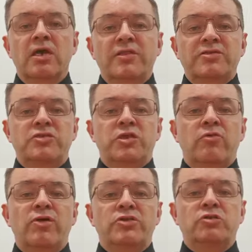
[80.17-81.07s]
This is the
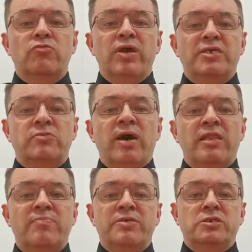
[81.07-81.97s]
original reason why
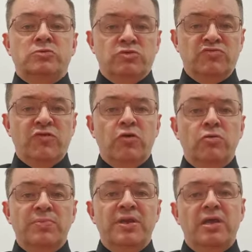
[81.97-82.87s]
the business was
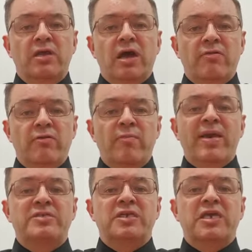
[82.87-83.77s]
formed, and it
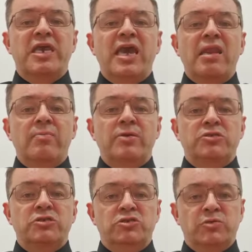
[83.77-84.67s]
remains a key element
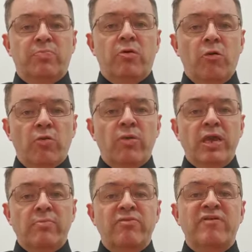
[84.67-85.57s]
to the support that we
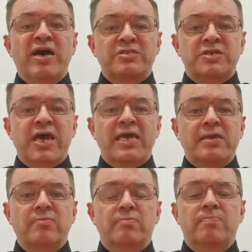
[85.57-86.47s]
can provide today.
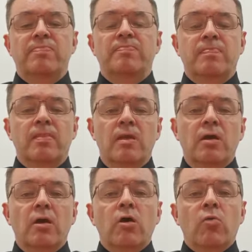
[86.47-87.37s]

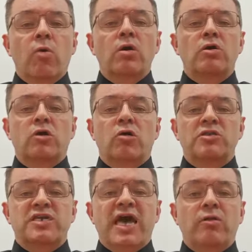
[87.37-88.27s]
One Call
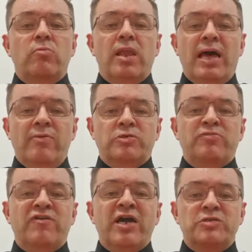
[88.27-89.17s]
is a helpline which
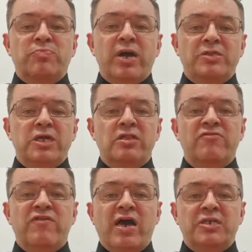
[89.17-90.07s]
provides practical
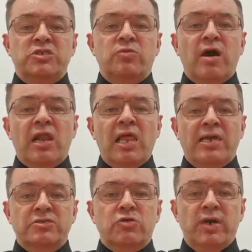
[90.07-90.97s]
advice to our
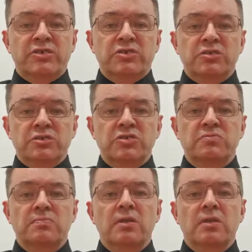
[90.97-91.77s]
clients' questions.